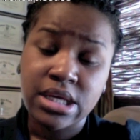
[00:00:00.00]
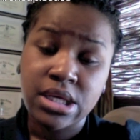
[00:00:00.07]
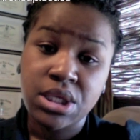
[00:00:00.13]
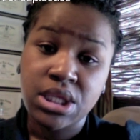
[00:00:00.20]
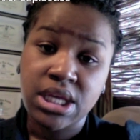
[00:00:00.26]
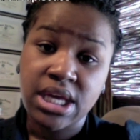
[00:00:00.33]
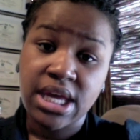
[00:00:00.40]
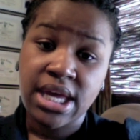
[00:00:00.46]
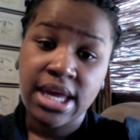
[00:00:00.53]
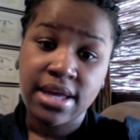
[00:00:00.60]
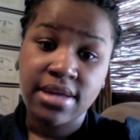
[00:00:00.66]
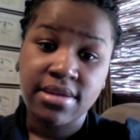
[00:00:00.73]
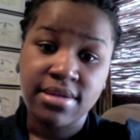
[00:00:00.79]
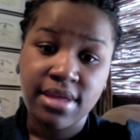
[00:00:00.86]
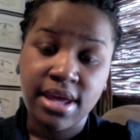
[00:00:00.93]
who the heck
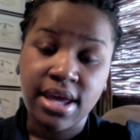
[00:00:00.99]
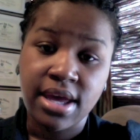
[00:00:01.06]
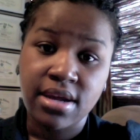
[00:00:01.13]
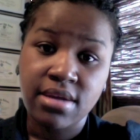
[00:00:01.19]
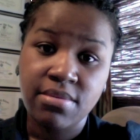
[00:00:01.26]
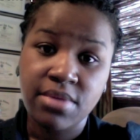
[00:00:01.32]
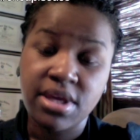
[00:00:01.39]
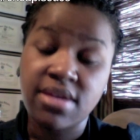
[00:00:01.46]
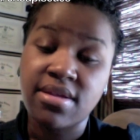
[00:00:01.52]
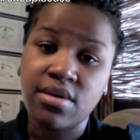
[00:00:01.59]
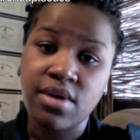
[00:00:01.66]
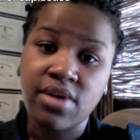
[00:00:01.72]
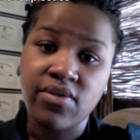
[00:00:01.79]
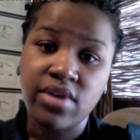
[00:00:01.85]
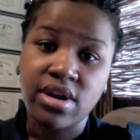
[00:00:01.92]
is that, because I
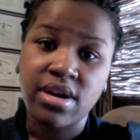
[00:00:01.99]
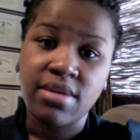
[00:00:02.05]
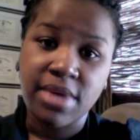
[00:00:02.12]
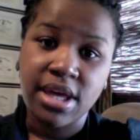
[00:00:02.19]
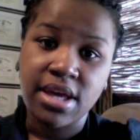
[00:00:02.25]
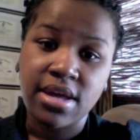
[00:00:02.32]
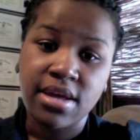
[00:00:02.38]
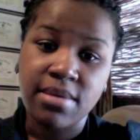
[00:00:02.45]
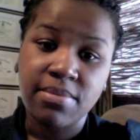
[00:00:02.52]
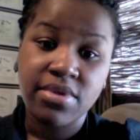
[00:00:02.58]
don't have on any makeup.